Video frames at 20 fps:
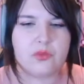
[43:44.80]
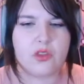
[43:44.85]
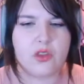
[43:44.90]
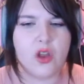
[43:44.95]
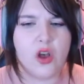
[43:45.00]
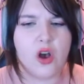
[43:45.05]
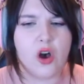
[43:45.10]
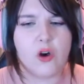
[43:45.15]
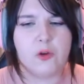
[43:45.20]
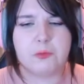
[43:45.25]

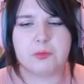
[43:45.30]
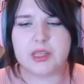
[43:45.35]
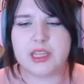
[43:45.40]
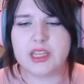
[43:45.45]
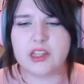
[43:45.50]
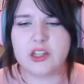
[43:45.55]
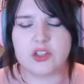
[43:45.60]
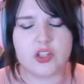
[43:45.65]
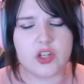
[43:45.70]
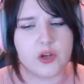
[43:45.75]
Oh,
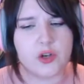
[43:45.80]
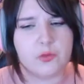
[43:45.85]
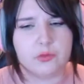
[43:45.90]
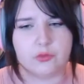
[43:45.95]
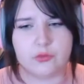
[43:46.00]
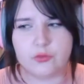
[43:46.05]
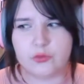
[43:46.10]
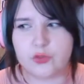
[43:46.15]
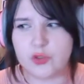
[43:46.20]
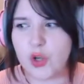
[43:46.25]
Pika, don't,
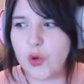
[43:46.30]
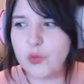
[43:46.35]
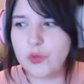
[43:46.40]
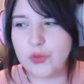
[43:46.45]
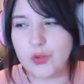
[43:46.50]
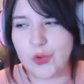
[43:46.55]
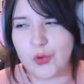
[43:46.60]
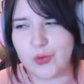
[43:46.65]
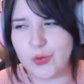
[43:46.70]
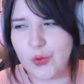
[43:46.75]

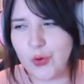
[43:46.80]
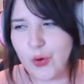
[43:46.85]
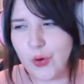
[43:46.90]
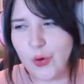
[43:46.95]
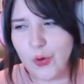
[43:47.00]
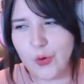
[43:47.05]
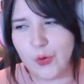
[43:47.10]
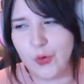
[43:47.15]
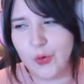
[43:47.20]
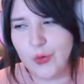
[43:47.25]
don't, don't,
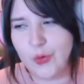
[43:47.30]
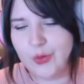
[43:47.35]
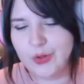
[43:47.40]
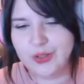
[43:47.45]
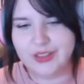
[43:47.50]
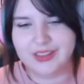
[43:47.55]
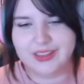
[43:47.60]
no.